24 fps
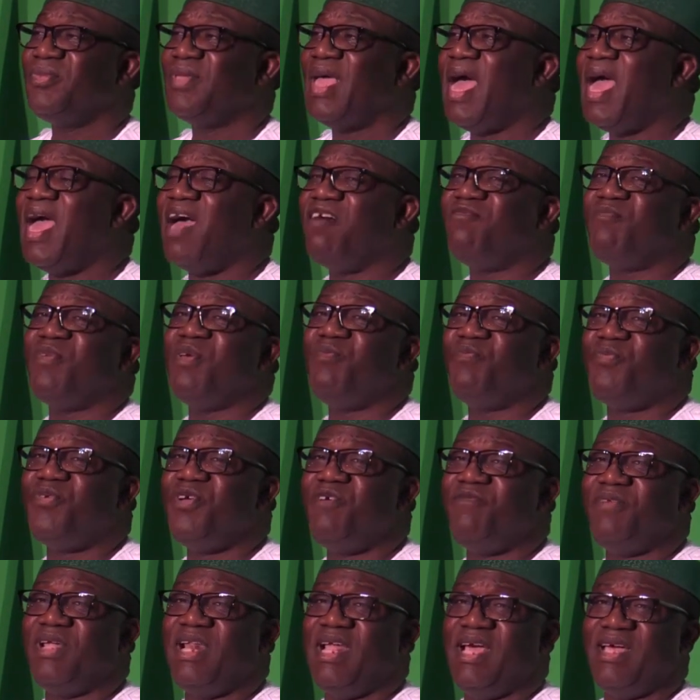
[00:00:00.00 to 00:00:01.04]
I have been
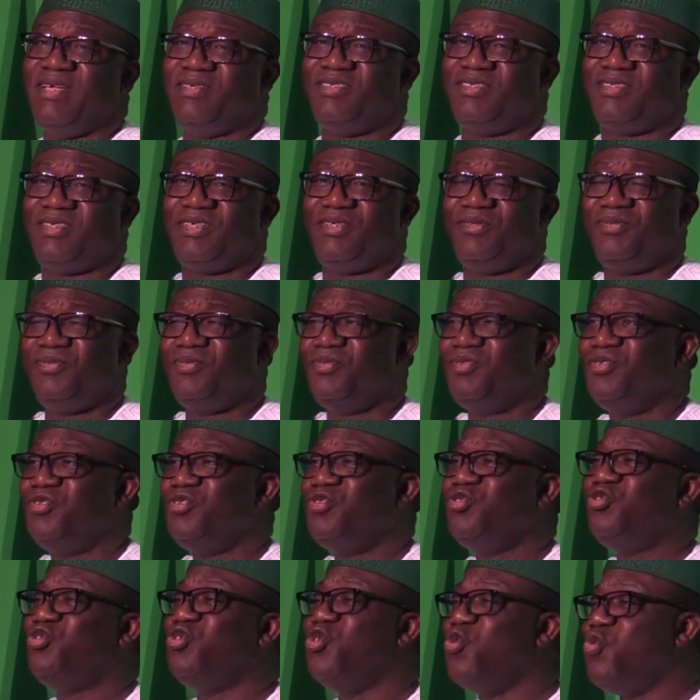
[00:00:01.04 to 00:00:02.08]
privileged
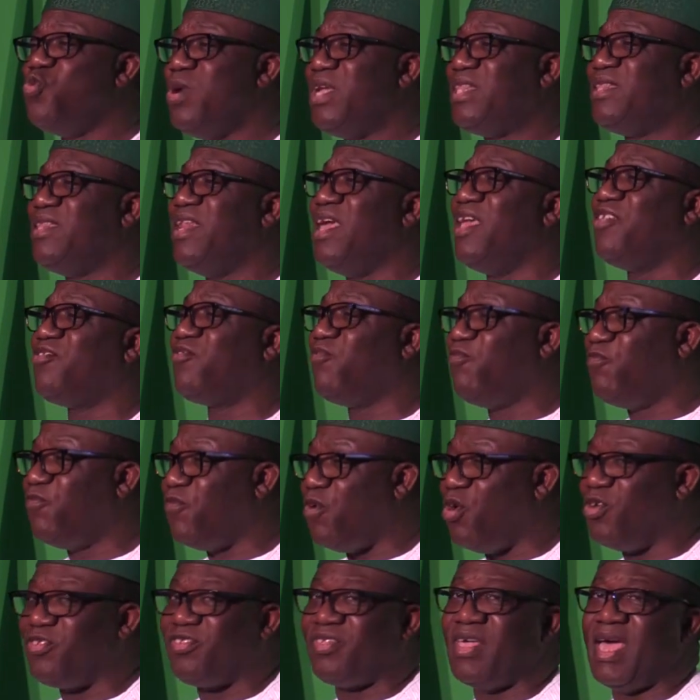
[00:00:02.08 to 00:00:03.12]
to witness
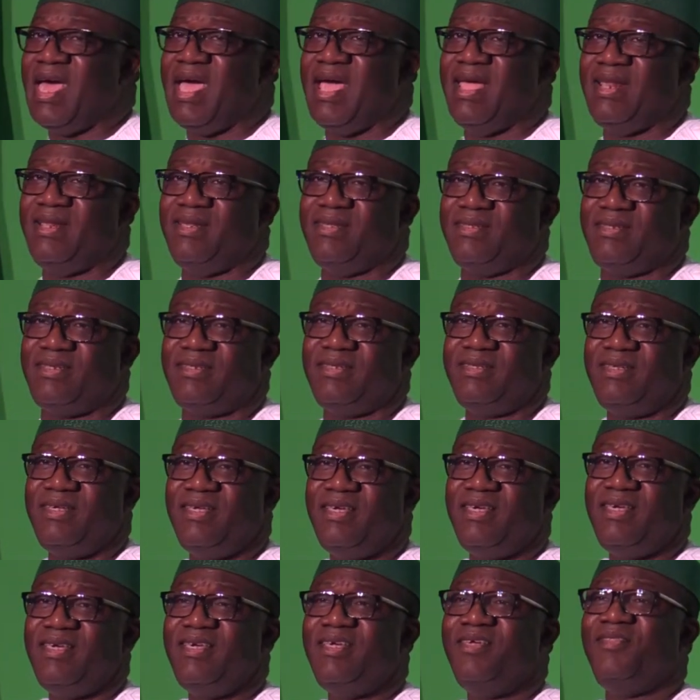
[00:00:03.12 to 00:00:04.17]
firsthand
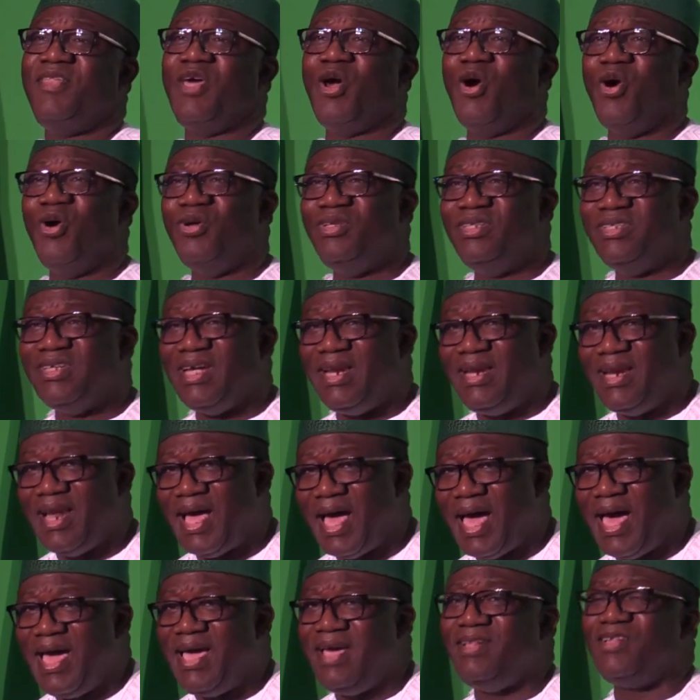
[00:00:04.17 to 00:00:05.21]
the
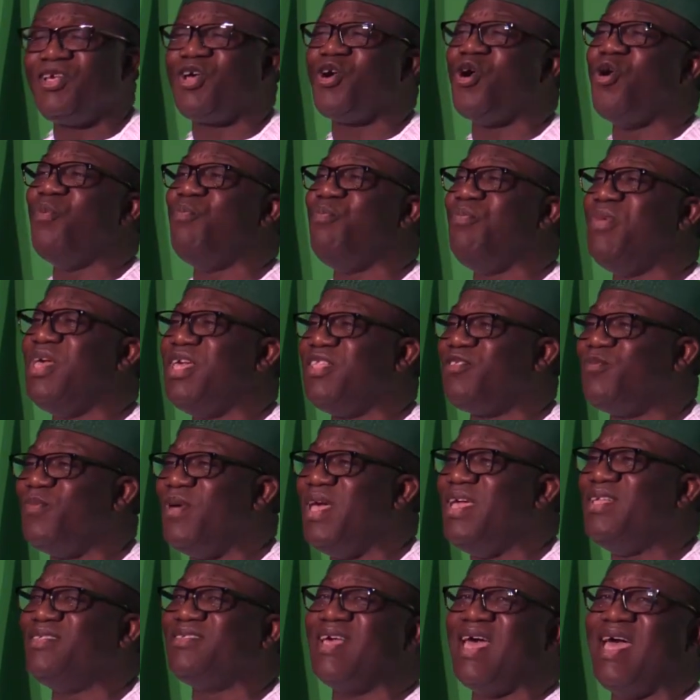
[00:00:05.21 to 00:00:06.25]
underlying
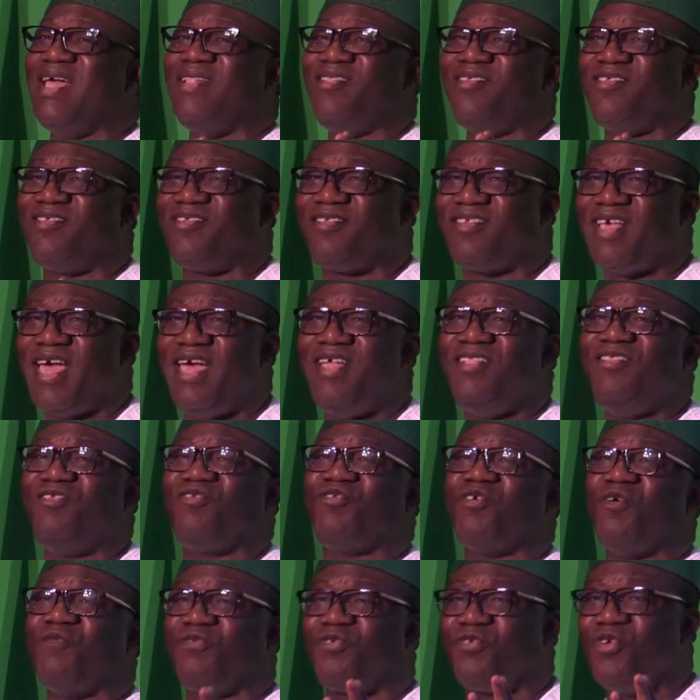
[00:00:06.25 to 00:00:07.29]
commitment and
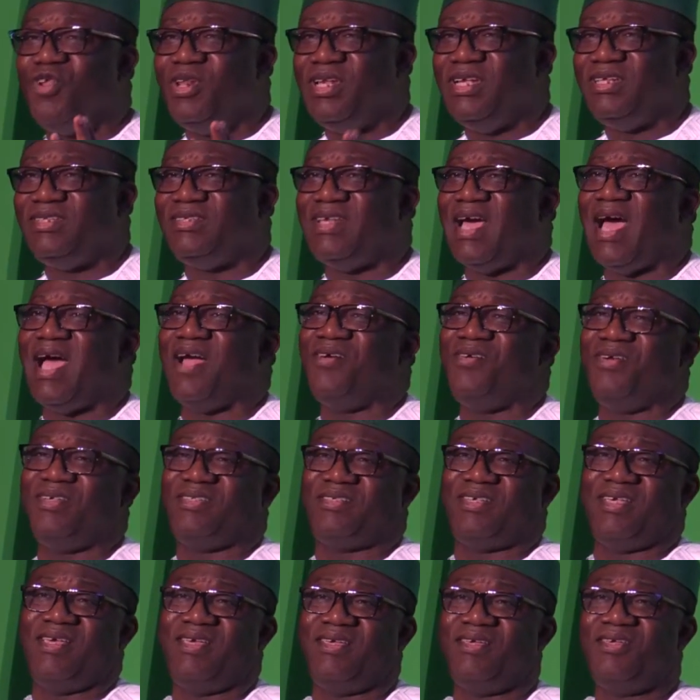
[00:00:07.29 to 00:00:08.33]
sense of
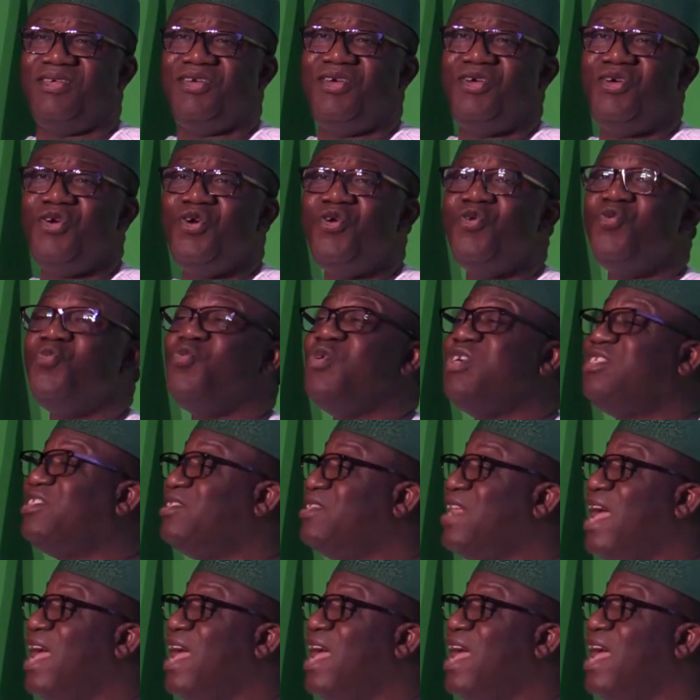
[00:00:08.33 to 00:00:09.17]
solidarity which